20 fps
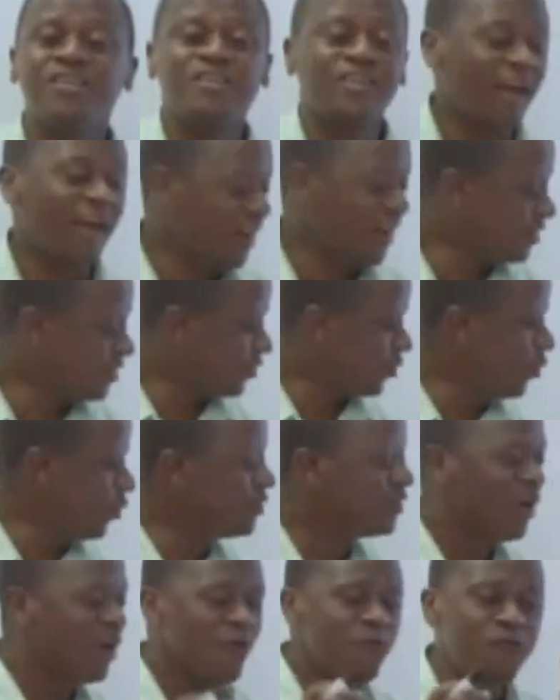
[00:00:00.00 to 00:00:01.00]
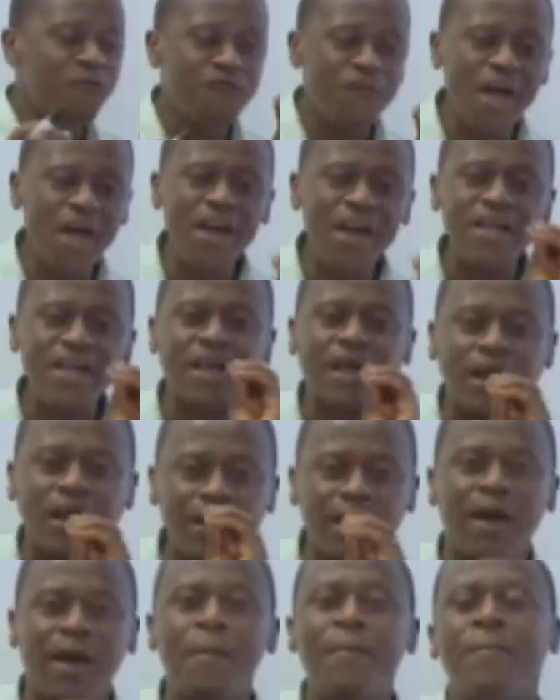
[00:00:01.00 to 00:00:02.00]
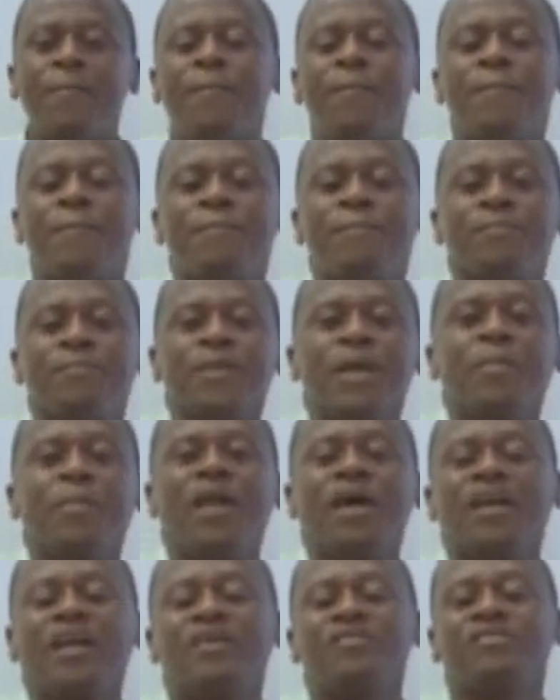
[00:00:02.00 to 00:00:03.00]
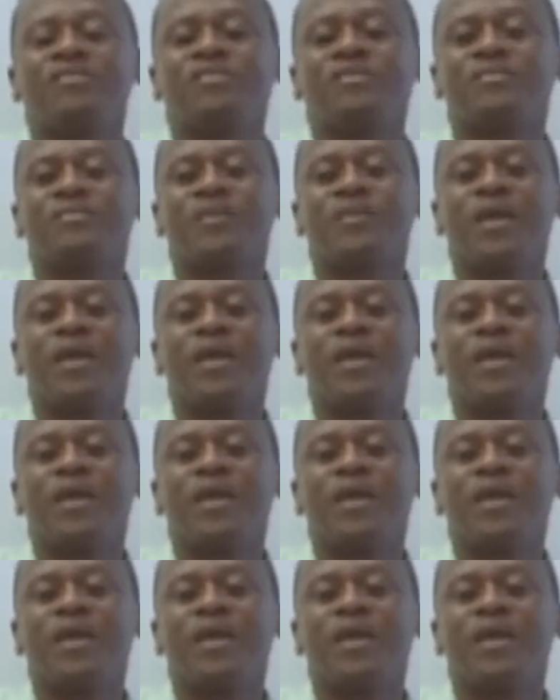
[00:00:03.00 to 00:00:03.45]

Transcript: tends use very clear paragraphs.